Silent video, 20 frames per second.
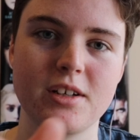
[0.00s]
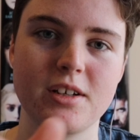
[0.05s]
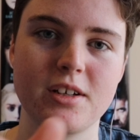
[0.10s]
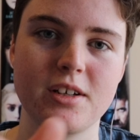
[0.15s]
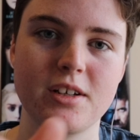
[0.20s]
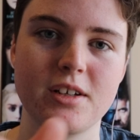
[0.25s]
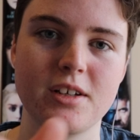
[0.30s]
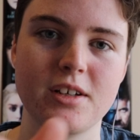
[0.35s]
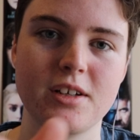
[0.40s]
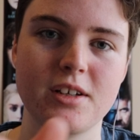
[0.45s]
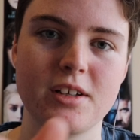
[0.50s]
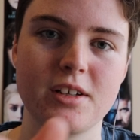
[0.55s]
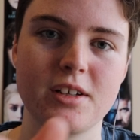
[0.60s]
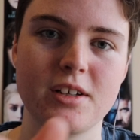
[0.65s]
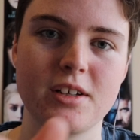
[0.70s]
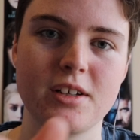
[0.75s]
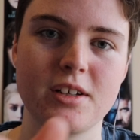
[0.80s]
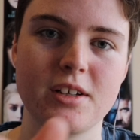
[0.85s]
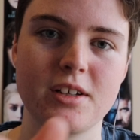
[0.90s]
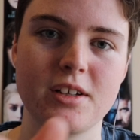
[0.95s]

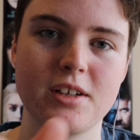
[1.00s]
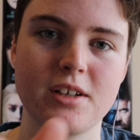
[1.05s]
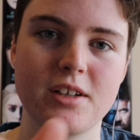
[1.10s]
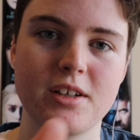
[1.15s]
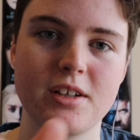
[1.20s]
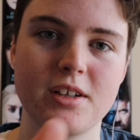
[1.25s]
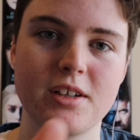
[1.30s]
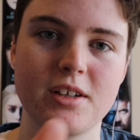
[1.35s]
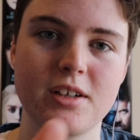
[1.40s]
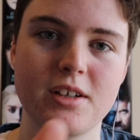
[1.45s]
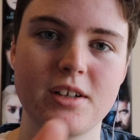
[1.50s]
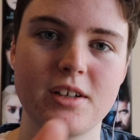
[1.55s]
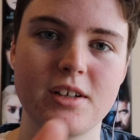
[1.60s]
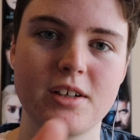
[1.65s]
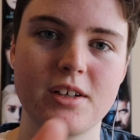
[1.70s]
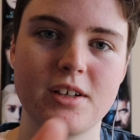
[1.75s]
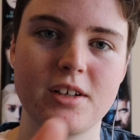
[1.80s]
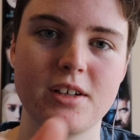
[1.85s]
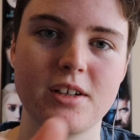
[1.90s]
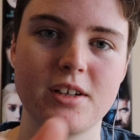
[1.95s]

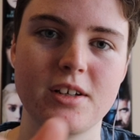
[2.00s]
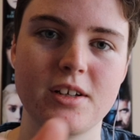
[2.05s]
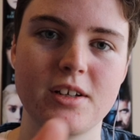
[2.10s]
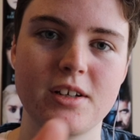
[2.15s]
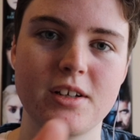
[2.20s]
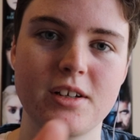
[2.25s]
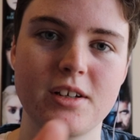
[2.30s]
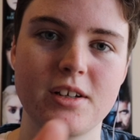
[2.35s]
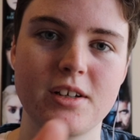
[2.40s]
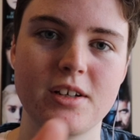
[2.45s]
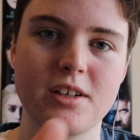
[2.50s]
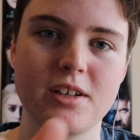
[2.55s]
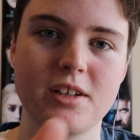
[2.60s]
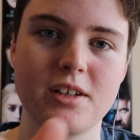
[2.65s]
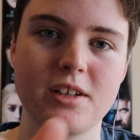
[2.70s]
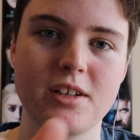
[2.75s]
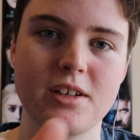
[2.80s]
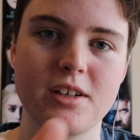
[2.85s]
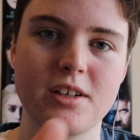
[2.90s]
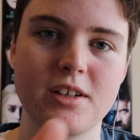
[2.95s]

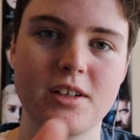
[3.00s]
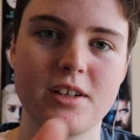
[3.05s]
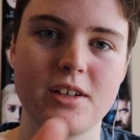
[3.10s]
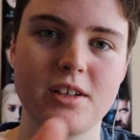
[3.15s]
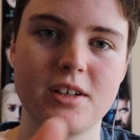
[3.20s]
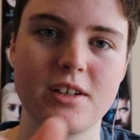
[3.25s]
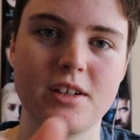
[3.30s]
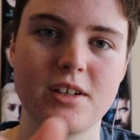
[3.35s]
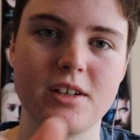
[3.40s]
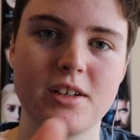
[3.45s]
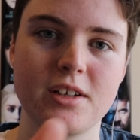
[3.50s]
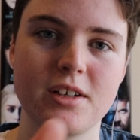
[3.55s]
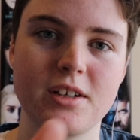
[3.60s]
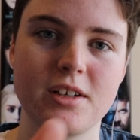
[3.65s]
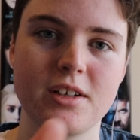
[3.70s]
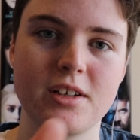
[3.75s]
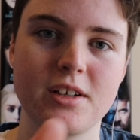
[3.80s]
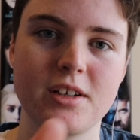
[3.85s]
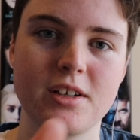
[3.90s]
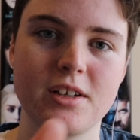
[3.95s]

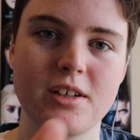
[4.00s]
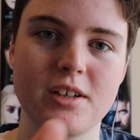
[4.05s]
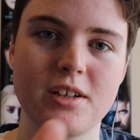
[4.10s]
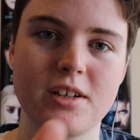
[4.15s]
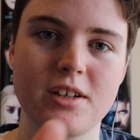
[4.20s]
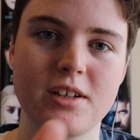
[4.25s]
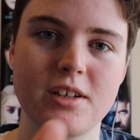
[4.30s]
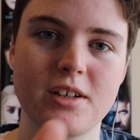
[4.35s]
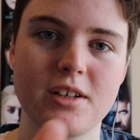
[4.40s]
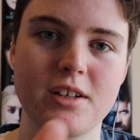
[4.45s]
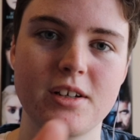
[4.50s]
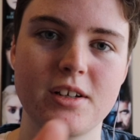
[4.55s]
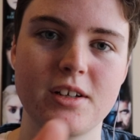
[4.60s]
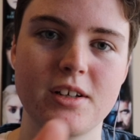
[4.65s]
(not speaking)